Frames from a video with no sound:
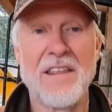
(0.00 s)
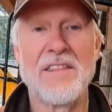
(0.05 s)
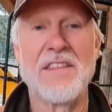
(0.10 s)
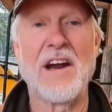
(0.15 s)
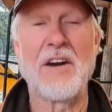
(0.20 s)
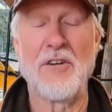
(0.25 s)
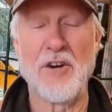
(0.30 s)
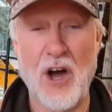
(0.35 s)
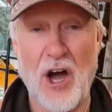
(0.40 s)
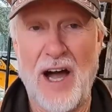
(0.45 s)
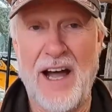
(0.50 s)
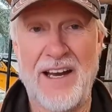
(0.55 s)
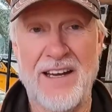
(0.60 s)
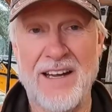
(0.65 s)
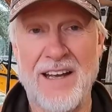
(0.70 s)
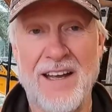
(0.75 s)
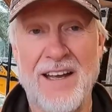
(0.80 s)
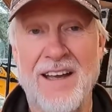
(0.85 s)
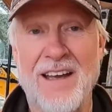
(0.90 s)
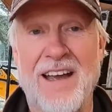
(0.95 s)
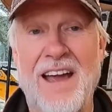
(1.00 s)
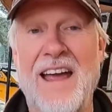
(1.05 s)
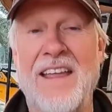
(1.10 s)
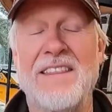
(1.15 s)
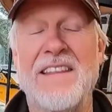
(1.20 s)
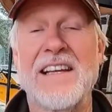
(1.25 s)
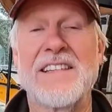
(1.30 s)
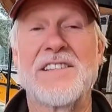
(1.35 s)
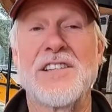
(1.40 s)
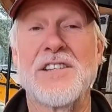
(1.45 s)
They're not.
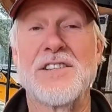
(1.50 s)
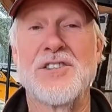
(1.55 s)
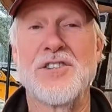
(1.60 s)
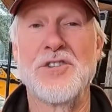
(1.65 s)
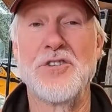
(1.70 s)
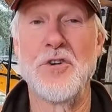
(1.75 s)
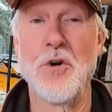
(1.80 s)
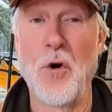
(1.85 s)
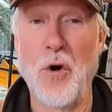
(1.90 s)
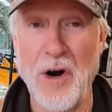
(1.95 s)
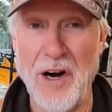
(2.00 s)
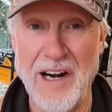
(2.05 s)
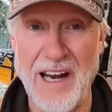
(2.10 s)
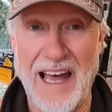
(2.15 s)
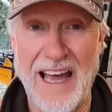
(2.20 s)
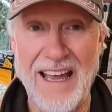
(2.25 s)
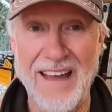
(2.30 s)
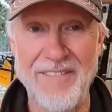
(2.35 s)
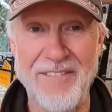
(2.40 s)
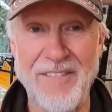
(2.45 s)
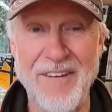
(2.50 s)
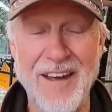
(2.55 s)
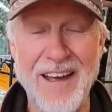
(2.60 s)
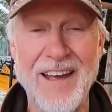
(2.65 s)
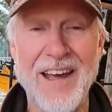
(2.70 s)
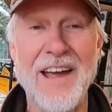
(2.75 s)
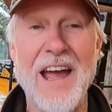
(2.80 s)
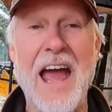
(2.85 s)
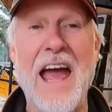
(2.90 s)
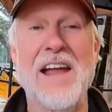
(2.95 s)
And this is your life
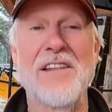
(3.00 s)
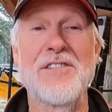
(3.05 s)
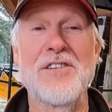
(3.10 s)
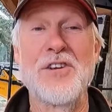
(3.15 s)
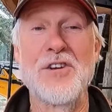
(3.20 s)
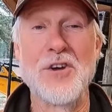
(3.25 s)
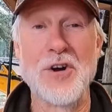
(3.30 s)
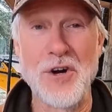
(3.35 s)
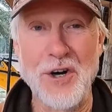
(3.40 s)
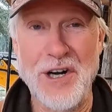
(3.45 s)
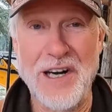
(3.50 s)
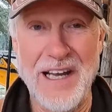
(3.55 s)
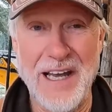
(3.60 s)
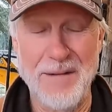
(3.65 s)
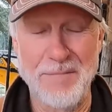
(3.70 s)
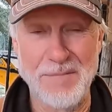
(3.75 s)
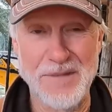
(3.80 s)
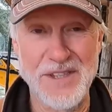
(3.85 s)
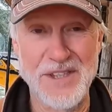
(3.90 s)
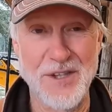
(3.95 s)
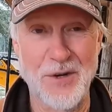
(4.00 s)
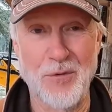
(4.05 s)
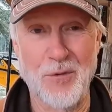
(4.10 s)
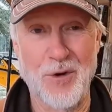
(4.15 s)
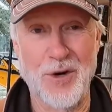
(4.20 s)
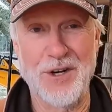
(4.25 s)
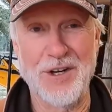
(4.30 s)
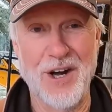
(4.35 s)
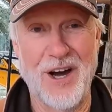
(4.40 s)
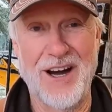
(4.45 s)
and your limbs that
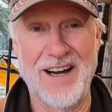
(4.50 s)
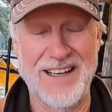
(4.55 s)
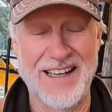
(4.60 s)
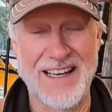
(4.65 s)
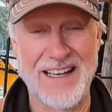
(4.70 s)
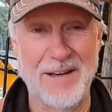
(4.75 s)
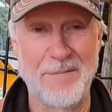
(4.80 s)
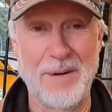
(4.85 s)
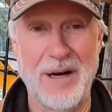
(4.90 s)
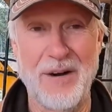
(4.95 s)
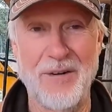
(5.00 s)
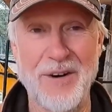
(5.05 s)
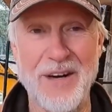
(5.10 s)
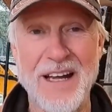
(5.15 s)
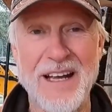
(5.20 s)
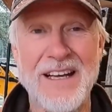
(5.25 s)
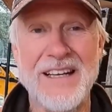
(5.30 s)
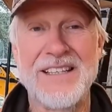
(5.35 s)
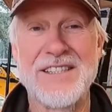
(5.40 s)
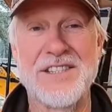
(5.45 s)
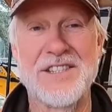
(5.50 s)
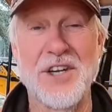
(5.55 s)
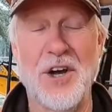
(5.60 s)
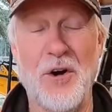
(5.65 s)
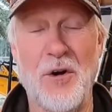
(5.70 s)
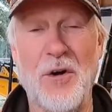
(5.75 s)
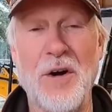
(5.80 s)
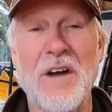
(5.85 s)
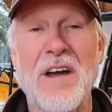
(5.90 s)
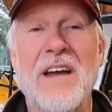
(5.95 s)
we're talking about.
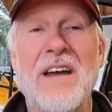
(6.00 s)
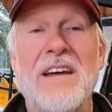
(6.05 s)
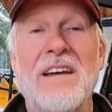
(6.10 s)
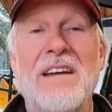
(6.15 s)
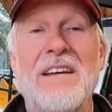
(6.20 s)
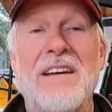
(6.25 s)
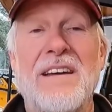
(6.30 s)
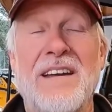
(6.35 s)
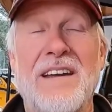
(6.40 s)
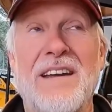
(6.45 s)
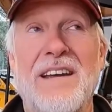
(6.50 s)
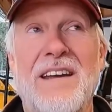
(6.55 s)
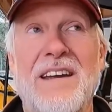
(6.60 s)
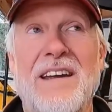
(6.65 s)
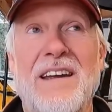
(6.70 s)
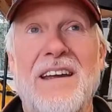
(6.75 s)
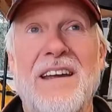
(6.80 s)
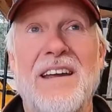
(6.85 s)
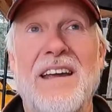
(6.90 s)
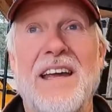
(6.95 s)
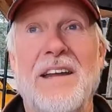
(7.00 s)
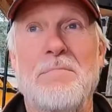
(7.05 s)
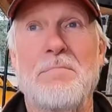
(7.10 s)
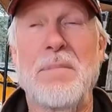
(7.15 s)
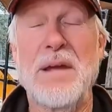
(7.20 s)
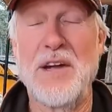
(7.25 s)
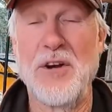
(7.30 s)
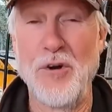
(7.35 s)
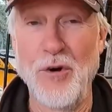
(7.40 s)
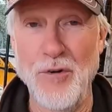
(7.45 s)
So it
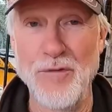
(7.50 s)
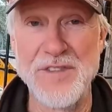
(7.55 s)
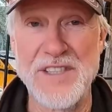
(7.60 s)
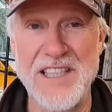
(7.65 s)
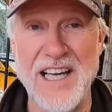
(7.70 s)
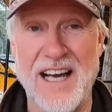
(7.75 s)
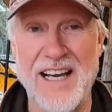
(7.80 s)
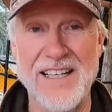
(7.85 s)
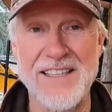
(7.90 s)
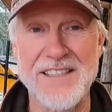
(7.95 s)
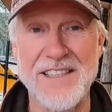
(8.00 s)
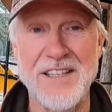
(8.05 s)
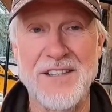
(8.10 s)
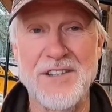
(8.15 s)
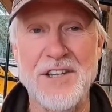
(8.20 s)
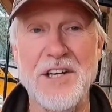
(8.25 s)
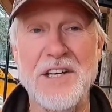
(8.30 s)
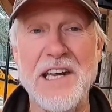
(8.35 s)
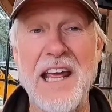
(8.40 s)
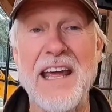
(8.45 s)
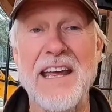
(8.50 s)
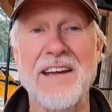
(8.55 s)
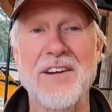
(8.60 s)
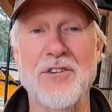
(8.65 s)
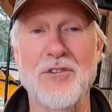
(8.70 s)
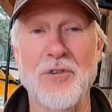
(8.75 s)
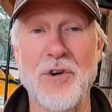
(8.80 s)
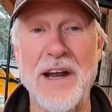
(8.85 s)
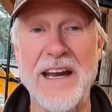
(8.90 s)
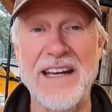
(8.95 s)
behooves us to
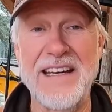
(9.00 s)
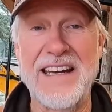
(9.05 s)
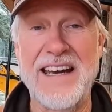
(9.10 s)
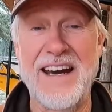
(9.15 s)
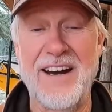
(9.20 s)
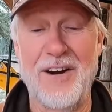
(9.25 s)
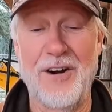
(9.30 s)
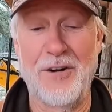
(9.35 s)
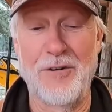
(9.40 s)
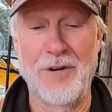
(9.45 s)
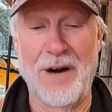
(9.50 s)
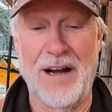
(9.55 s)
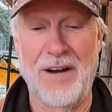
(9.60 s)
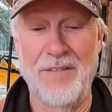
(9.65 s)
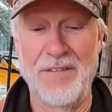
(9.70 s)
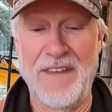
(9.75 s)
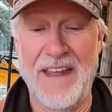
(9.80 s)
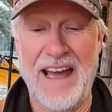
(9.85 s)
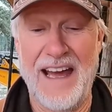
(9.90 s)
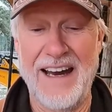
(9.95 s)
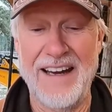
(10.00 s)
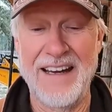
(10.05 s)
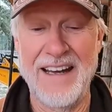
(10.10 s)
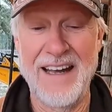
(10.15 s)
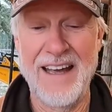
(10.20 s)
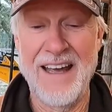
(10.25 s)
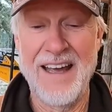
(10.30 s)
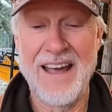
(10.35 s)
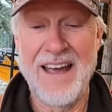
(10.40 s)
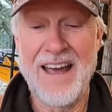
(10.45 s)
take great care around that.
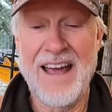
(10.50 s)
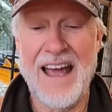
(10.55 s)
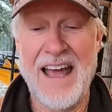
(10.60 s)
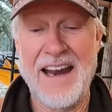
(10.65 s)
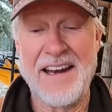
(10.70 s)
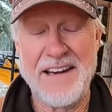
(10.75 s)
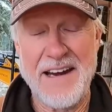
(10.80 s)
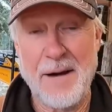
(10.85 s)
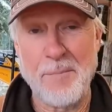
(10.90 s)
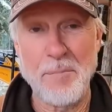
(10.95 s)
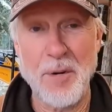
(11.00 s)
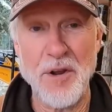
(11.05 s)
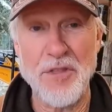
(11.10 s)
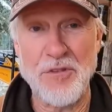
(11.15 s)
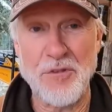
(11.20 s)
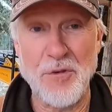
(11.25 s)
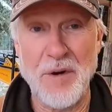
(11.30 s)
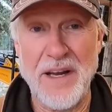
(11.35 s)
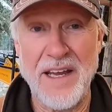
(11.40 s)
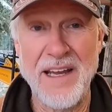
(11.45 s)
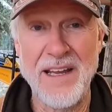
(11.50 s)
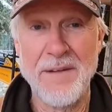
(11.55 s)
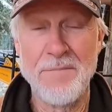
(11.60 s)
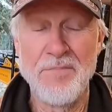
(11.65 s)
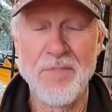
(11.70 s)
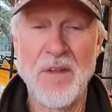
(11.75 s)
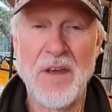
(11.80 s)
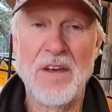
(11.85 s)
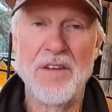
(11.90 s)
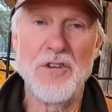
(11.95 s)
And number 3,
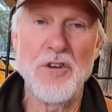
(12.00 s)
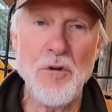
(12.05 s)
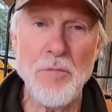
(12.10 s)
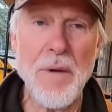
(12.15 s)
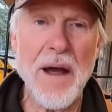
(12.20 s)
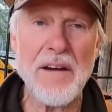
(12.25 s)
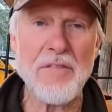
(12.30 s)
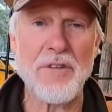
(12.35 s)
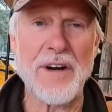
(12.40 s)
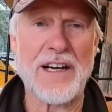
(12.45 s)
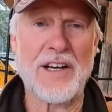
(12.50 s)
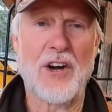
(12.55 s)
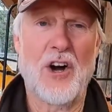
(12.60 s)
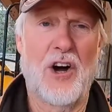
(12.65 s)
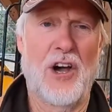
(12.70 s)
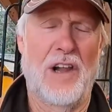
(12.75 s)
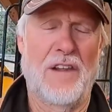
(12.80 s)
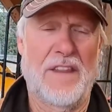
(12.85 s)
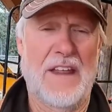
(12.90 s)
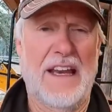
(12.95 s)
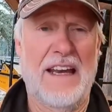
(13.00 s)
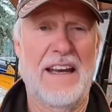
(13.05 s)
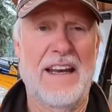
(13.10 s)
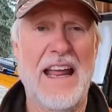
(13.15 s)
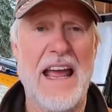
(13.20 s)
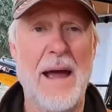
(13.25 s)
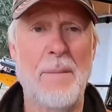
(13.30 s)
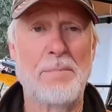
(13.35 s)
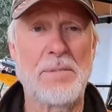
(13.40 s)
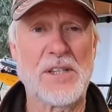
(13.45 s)
you might recall that
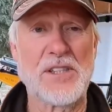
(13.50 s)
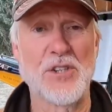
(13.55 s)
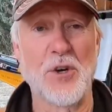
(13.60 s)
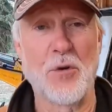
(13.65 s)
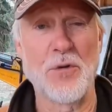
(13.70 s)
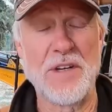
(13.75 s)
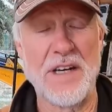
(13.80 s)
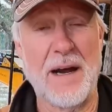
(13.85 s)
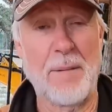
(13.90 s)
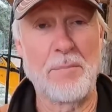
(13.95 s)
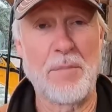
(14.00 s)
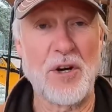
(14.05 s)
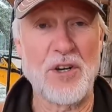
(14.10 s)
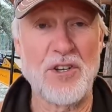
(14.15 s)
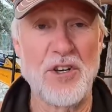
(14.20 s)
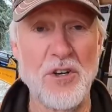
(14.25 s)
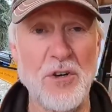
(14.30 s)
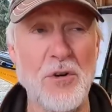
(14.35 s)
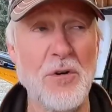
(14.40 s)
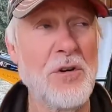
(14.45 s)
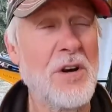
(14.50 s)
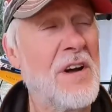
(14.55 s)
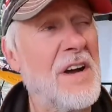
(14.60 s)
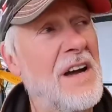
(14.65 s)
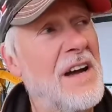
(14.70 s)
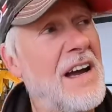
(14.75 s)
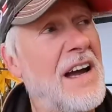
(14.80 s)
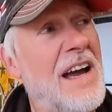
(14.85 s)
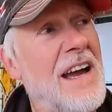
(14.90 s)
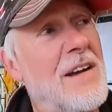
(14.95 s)
in episode number 2,
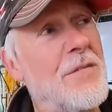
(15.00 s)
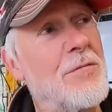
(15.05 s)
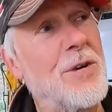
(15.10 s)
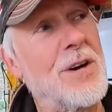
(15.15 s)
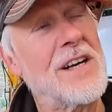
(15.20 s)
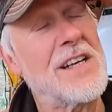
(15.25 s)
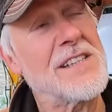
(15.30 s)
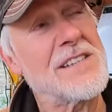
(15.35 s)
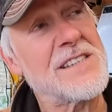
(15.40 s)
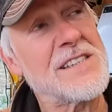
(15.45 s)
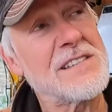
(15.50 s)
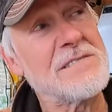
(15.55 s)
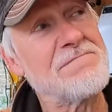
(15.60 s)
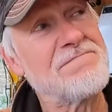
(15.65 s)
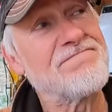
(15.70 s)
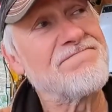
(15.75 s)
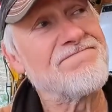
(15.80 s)
I was